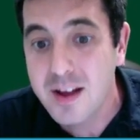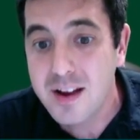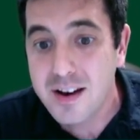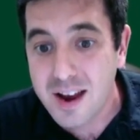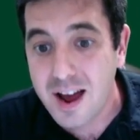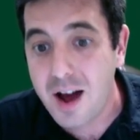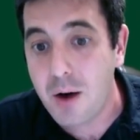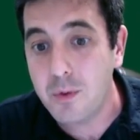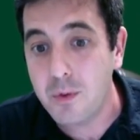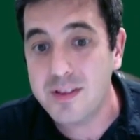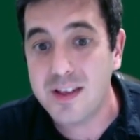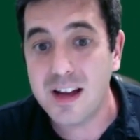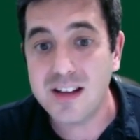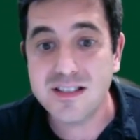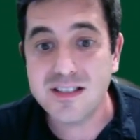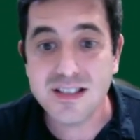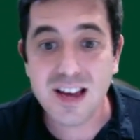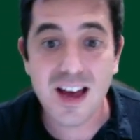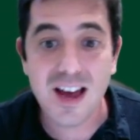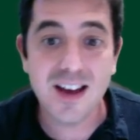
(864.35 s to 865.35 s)
Now, with that
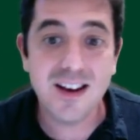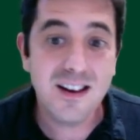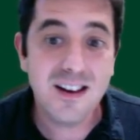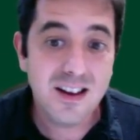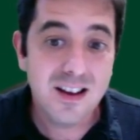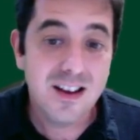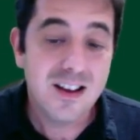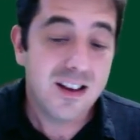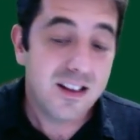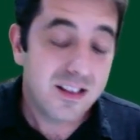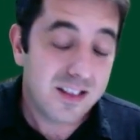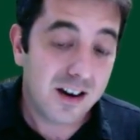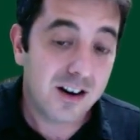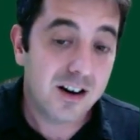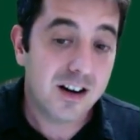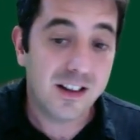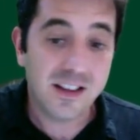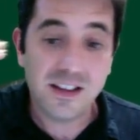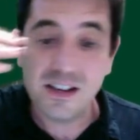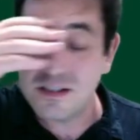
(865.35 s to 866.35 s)
said, they're
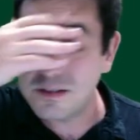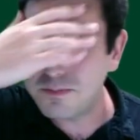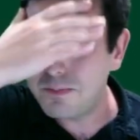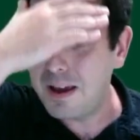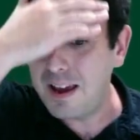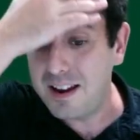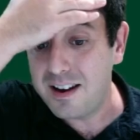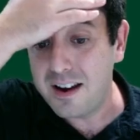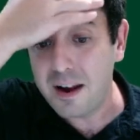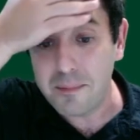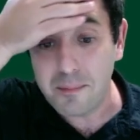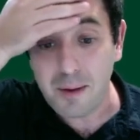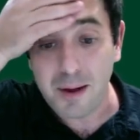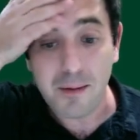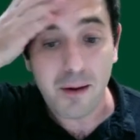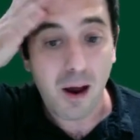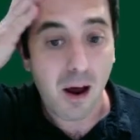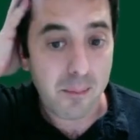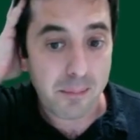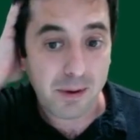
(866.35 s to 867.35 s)
going to lead a spade, and I
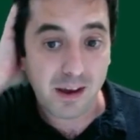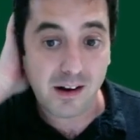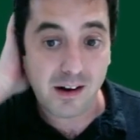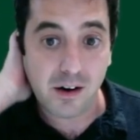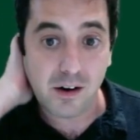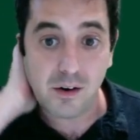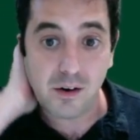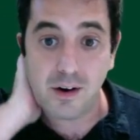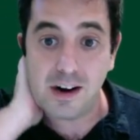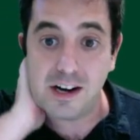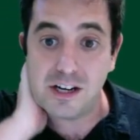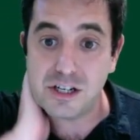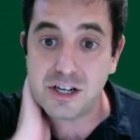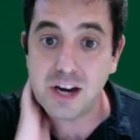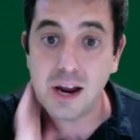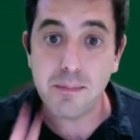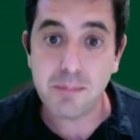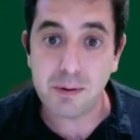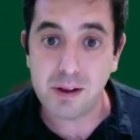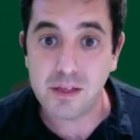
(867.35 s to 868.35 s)
might not be in great
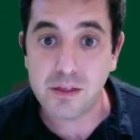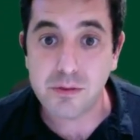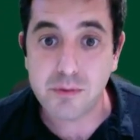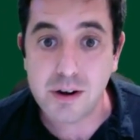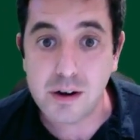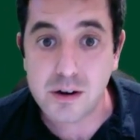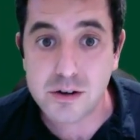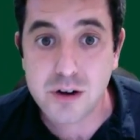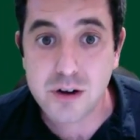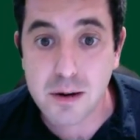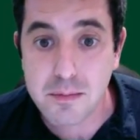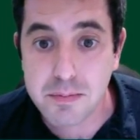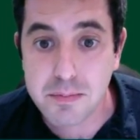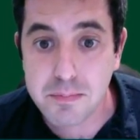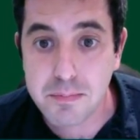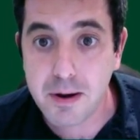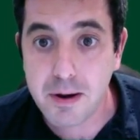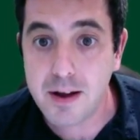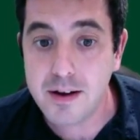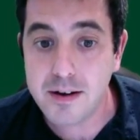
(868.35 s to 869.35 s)
shape in 3 no trump,
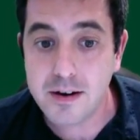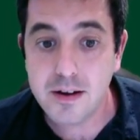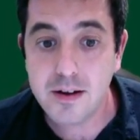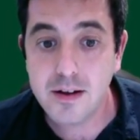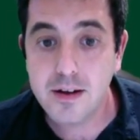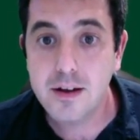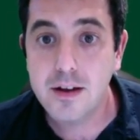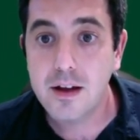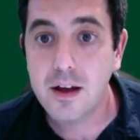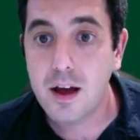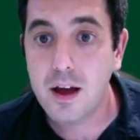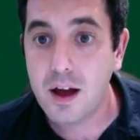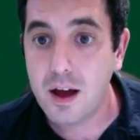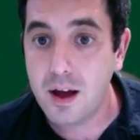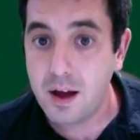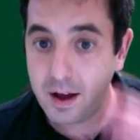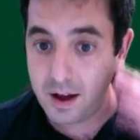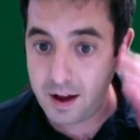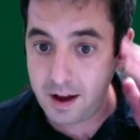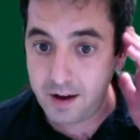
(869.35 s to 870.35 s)
but I
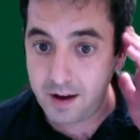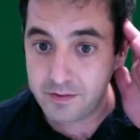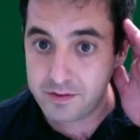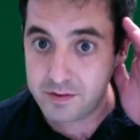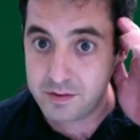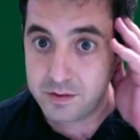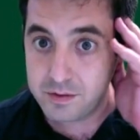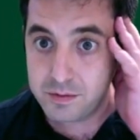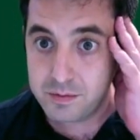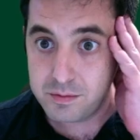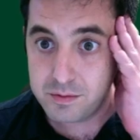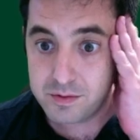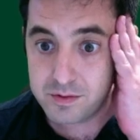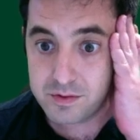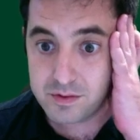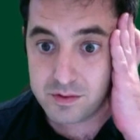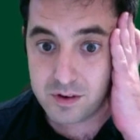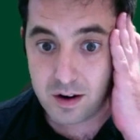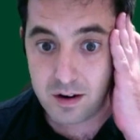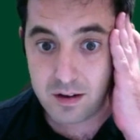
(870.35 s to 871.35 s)
have to
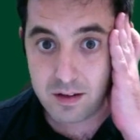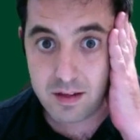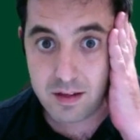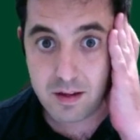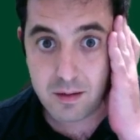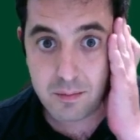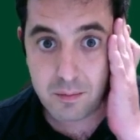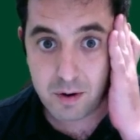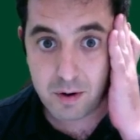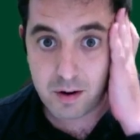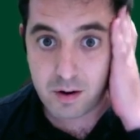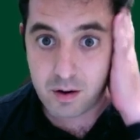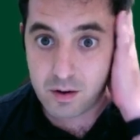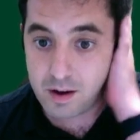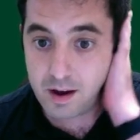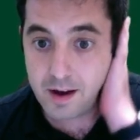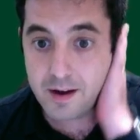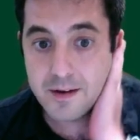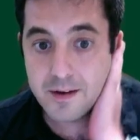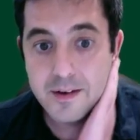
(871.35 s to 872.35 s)
start somewhere.
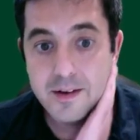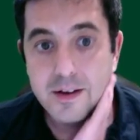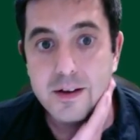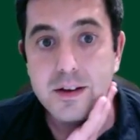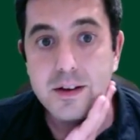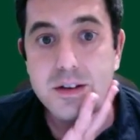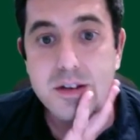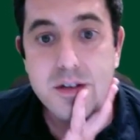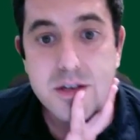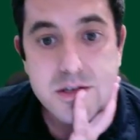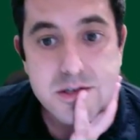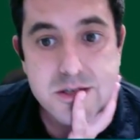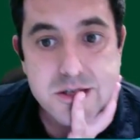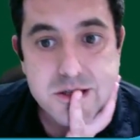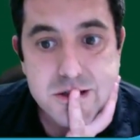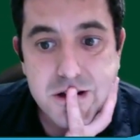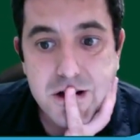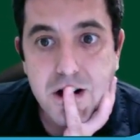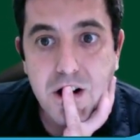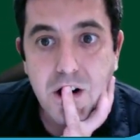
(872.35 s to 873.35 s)
Okay.
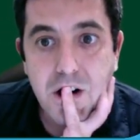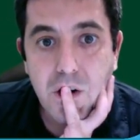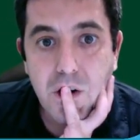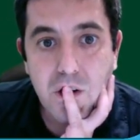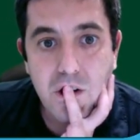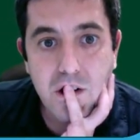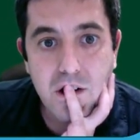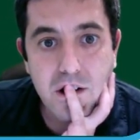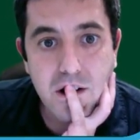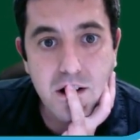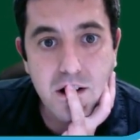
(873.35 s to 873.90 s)
So,